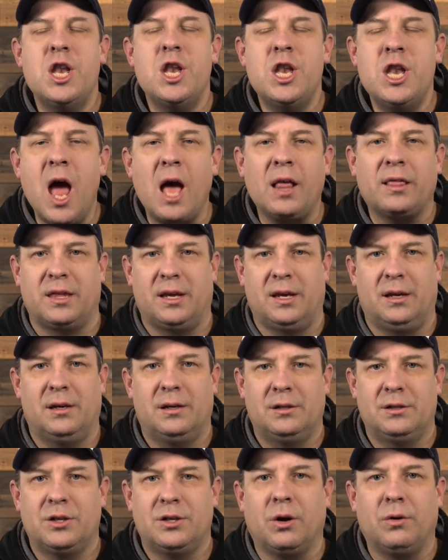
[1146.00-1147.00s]
Nothing
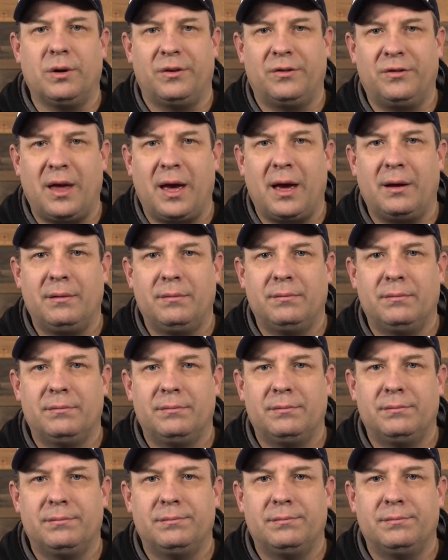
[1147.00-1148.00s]
told us that.
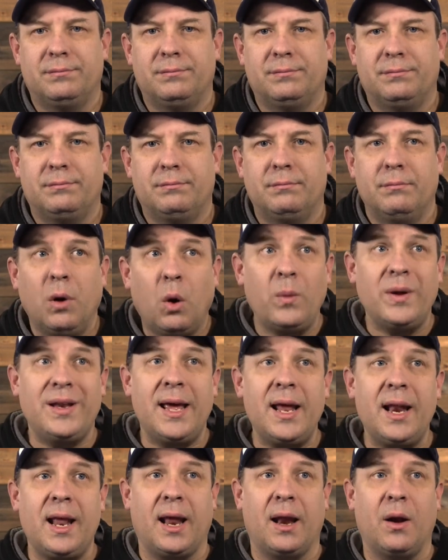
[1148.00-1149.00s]
But
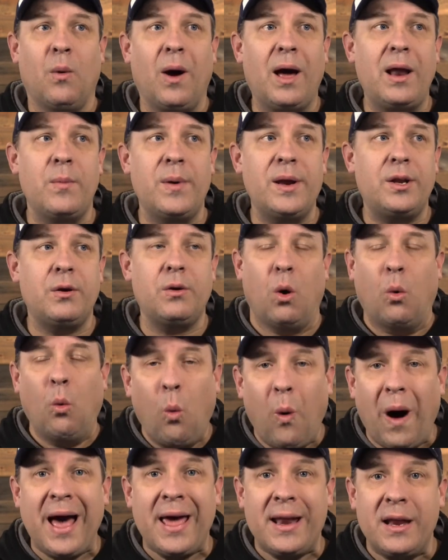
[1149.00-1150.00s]
we did it. Why did we do it?
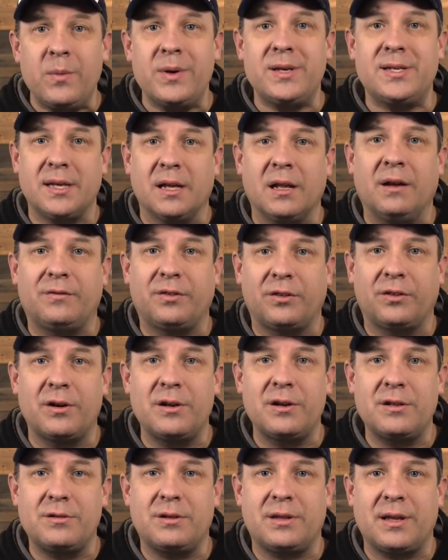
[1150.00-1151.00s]
Why did we sell off to
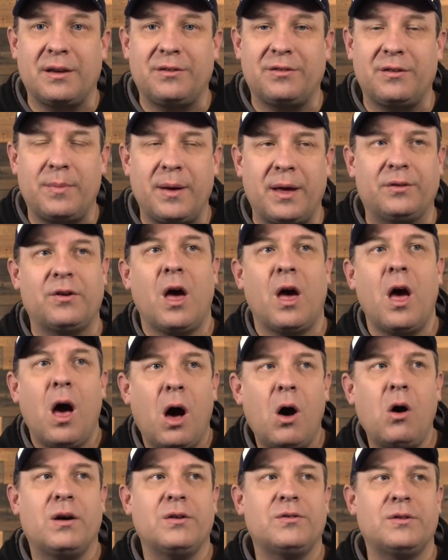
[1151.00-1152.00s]
32,000 and bounce?
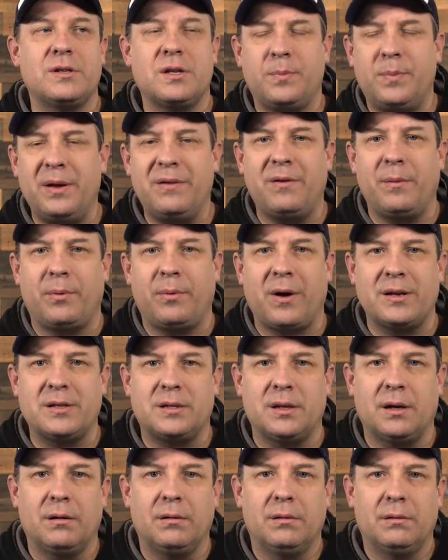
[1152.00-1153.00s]
Oh, because there's a pivot
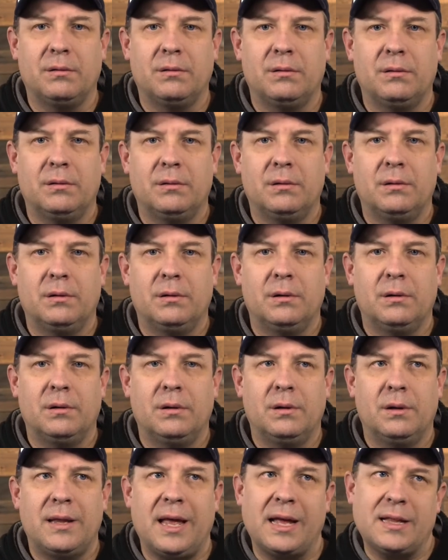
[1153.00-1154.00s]
price
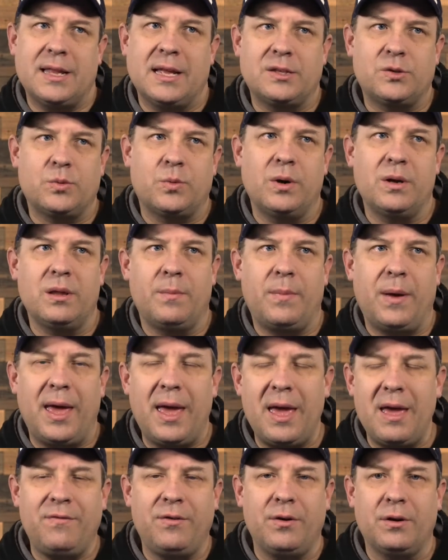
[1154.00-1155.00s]
there. That's where the
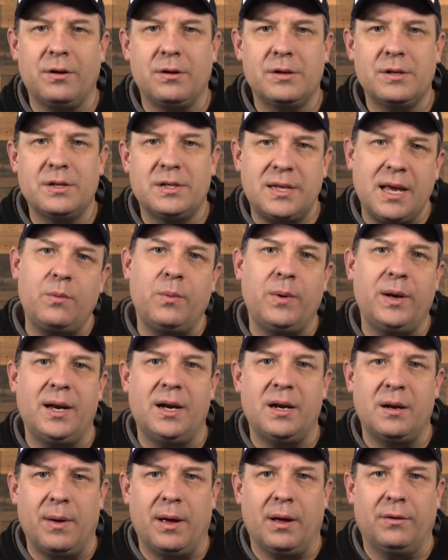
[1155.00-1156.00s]
behavior said we
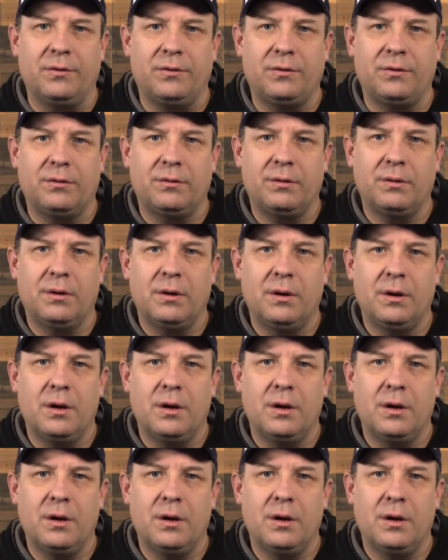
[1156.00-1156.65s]
needed to bounce.